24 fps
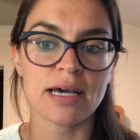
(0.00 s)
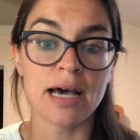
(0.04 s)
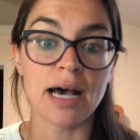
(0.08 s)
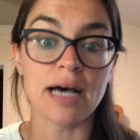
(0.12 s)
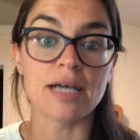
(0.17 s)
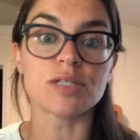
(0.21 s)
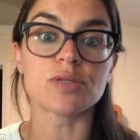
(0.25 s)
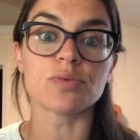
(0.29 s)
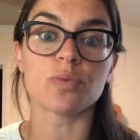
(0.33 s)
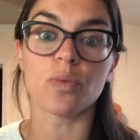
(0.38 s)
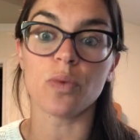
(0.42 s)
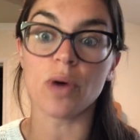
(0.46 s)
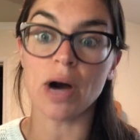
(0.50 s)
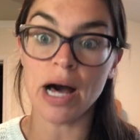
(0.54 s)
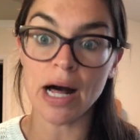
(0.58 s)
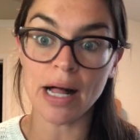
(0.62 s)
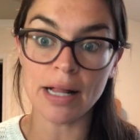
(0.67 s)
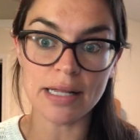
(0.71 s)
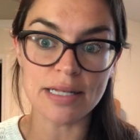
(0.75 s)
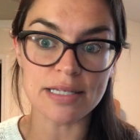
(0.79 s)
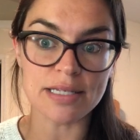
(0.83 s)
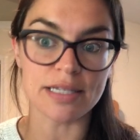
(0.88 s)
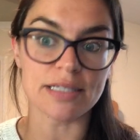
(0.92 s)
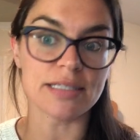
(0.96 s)
as
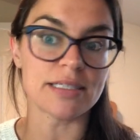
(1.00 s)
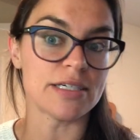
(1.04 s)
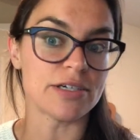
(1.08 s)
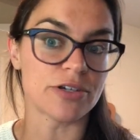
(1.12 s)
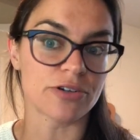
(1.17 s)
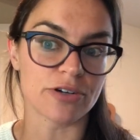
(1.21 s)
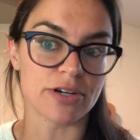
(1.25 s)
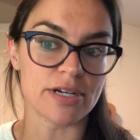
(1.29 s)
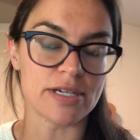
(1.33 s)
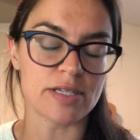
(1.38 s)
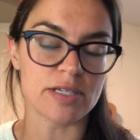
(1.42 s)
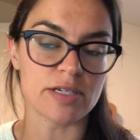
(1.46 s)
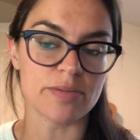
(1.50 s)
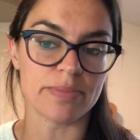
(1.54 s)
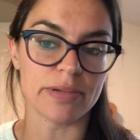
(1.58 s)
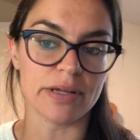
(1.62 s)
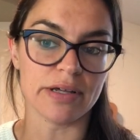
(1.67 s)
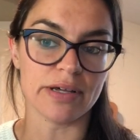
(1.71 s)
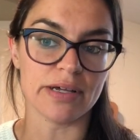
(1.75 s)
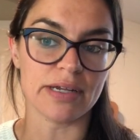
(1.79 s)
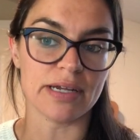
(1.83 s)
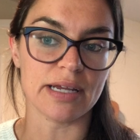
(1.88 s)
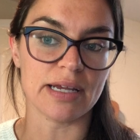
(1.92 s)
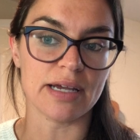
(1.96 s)
well as a decreased
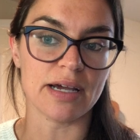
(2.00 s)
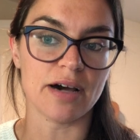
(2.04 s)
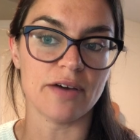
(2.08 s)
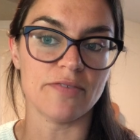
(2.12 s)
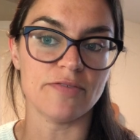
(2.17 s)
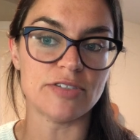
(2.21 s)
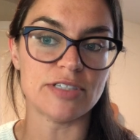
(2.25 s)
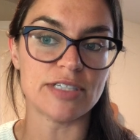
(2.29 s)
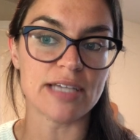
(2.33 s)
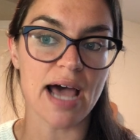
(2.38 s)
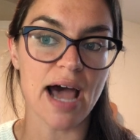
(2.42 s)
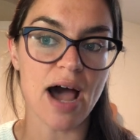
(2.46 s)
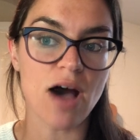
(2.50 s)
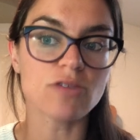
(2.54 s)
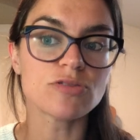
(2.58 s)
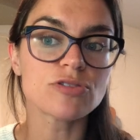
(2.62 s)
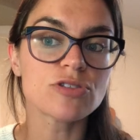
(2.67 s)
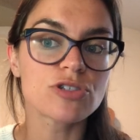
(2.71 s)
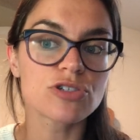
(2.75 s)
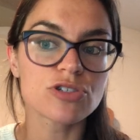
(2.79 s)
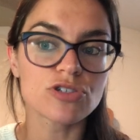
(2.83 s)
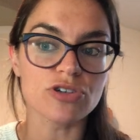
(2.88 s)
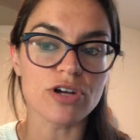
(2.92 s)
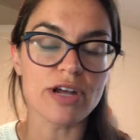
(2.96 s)
ability of
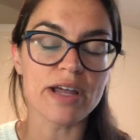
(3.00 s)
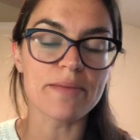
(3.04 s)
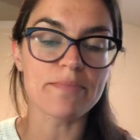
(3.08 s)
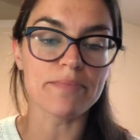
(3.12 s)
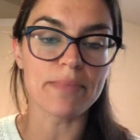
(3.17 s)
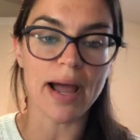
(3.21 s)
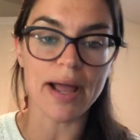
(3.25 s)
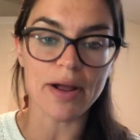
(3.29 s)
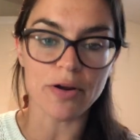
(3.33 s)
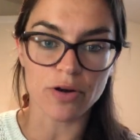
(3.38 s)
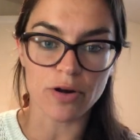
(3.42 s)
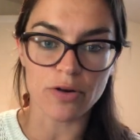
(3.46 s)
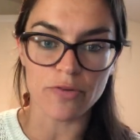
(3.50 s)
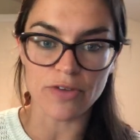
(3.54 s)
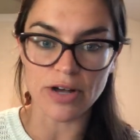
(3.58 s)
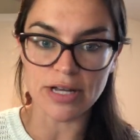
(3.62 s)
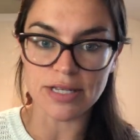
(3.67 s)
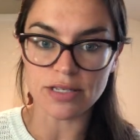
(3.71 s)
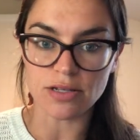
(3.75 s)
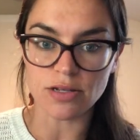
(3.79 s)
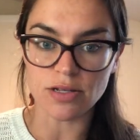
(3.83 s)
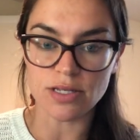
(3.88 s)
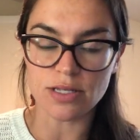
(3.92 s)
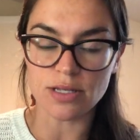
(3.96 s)
downstream
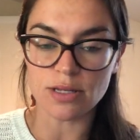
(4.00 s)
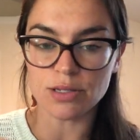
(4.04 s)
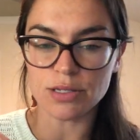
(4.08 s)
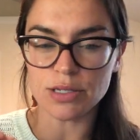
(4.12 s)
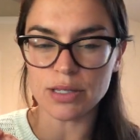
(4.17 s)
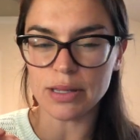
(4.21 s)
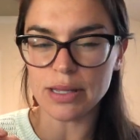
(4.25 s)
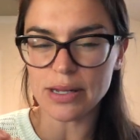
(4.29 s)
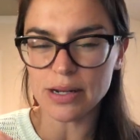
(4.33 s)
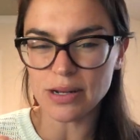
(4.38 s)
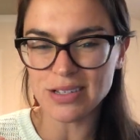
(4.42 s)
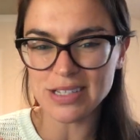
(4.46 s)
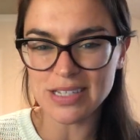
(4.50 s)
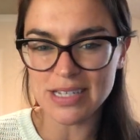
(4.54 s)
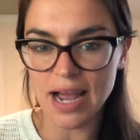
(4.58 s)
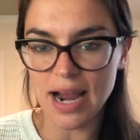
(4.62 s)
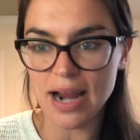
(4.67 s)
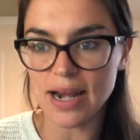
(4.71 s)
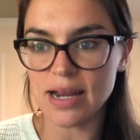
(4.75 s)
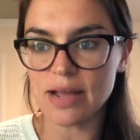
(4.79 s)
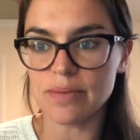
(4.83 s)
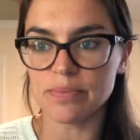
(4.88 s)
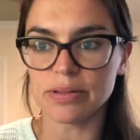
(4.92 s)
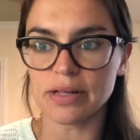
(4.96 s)
microvessels, those little
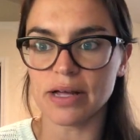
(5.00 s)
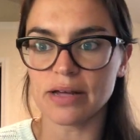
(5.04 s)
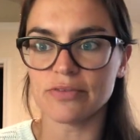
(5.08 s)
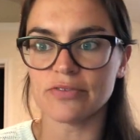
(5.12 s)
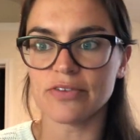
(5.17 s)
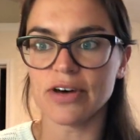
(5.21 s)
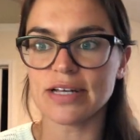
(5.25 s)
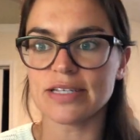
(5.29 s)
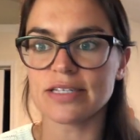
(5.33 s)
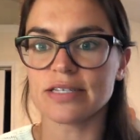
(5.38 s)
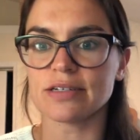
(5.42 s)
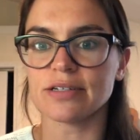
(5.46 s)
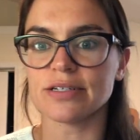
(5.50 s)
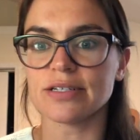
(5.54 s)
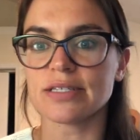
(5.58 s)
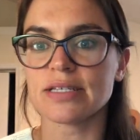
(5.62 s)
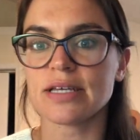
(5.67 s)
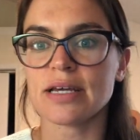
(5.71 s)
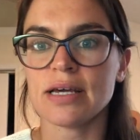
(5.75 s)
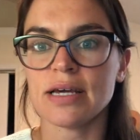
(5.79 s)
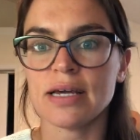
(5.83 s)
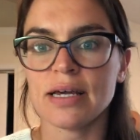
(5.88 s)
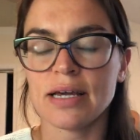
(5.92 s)
tiny blood vessels